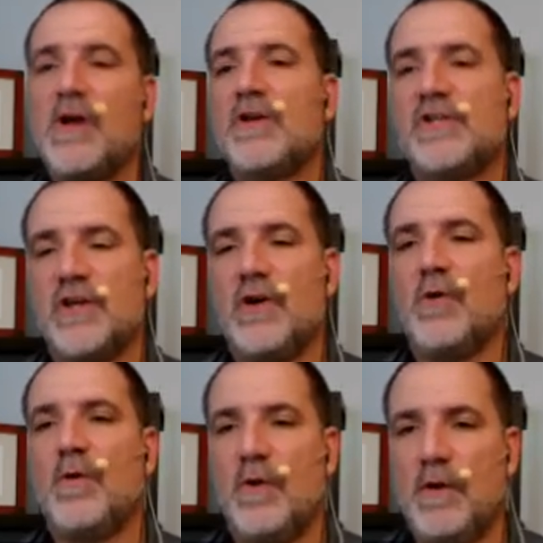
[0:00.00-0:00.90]

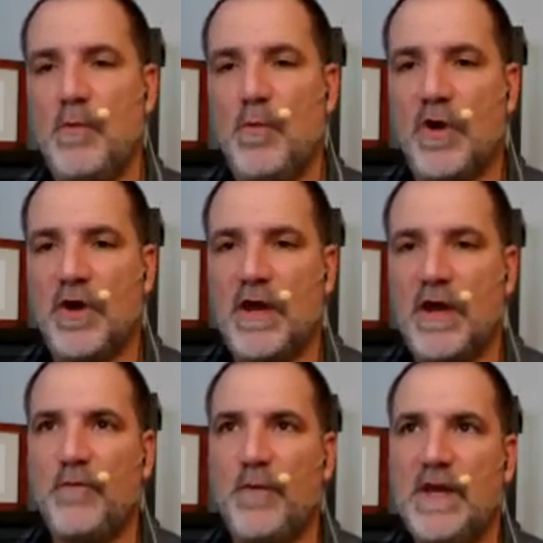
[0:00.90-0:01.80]
So
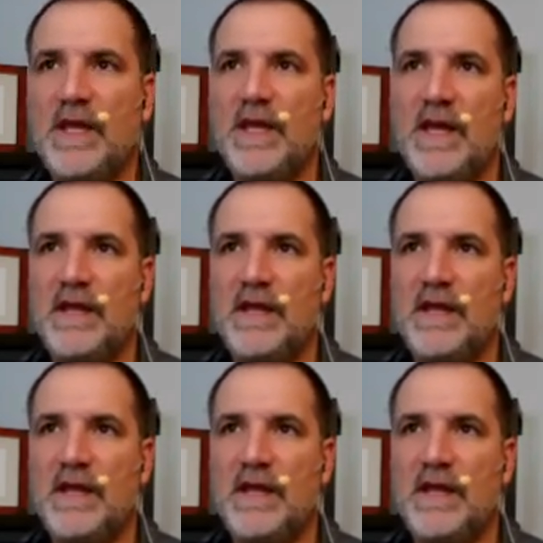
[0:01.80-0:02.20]
if we,